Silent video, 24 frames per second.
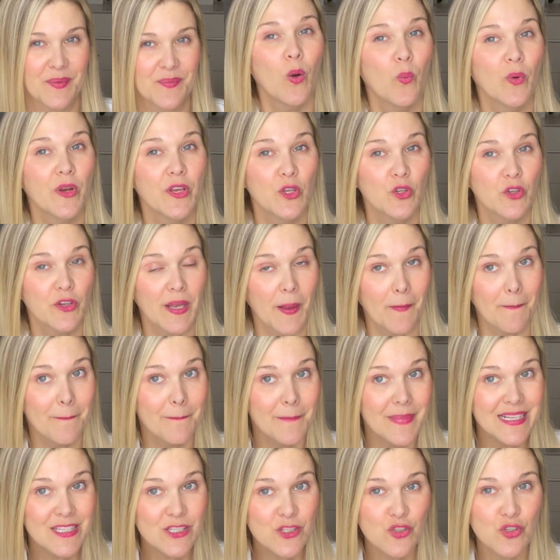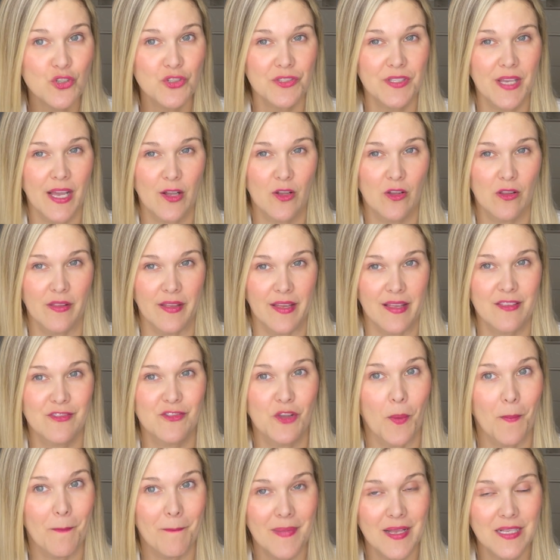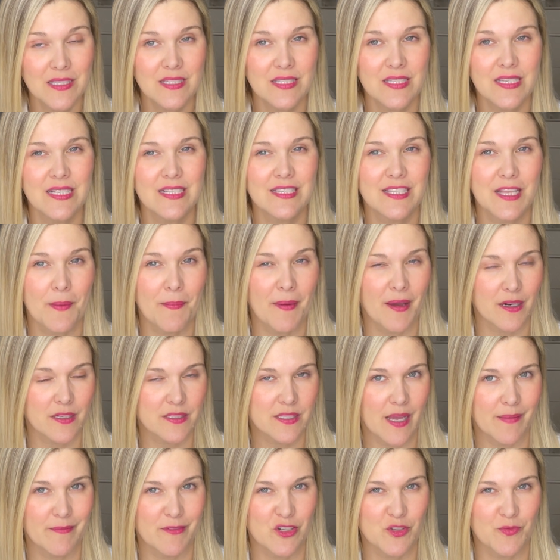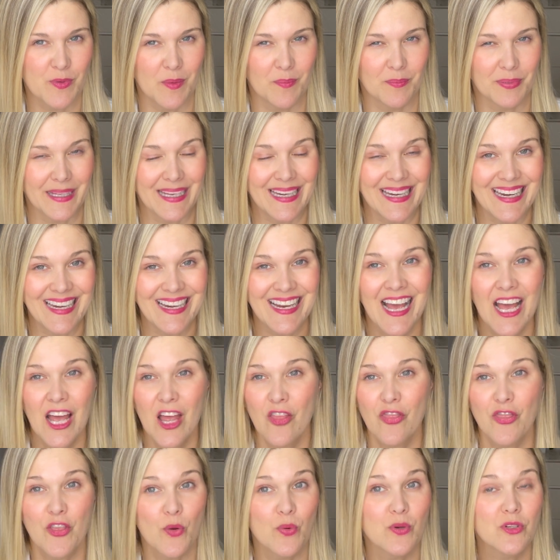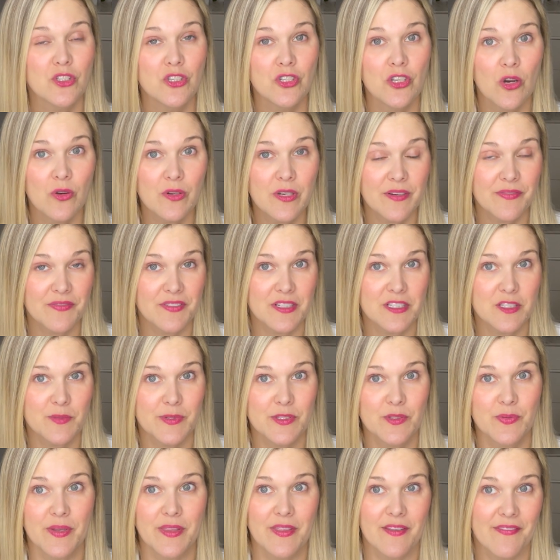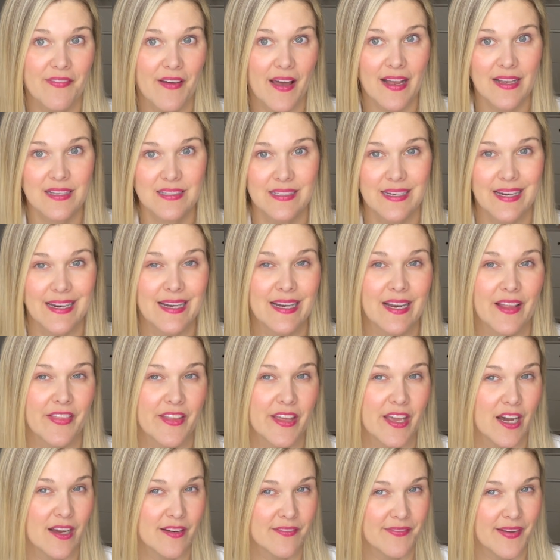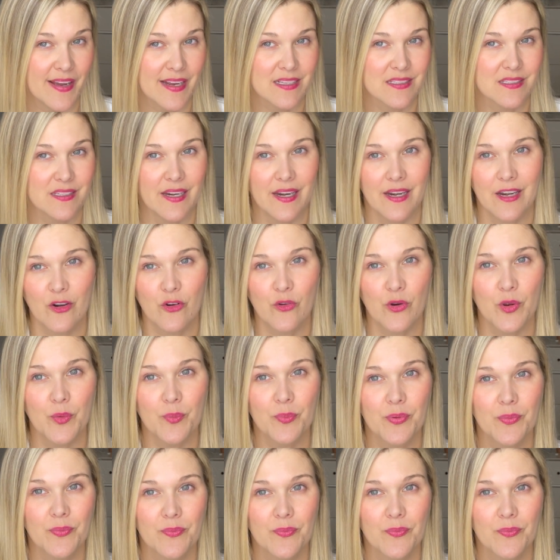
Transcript: When you look at menstrual cycle length, so menses, the amount of time you're spent bleeding, there was no difference between the vaccinated and the unvaccinated group.